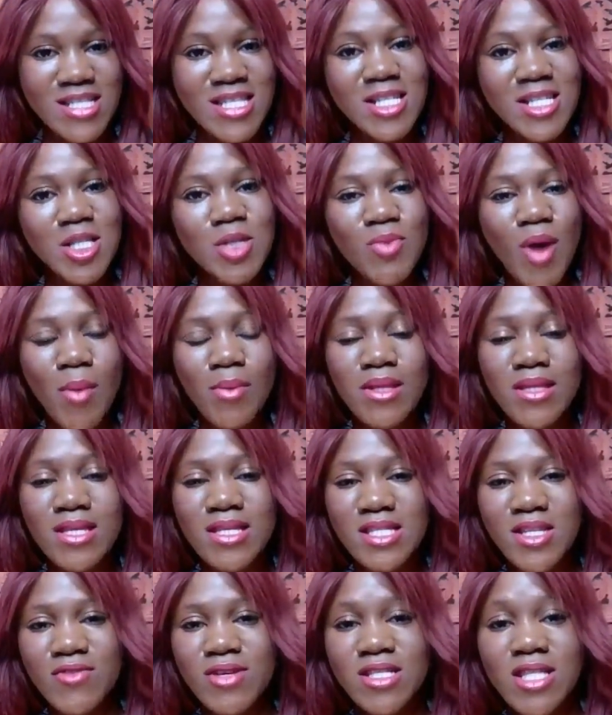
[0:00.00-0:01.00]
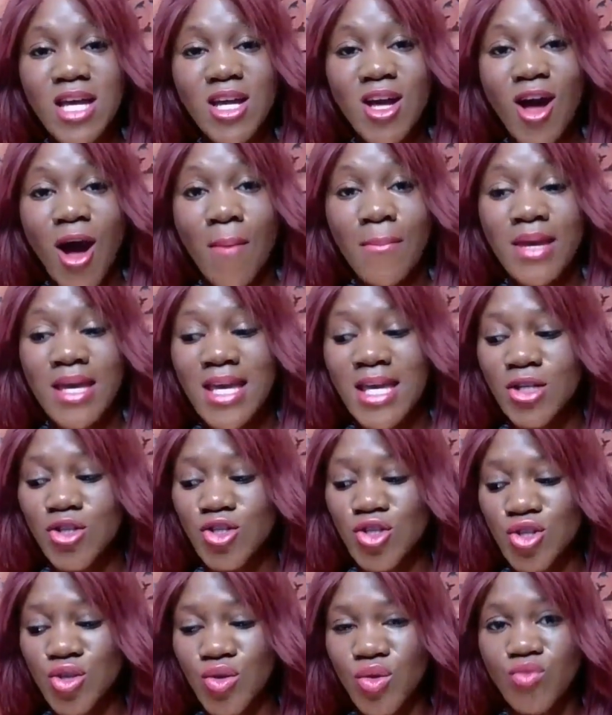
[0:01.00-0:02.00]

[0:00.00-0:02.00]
This is probably the series that got me into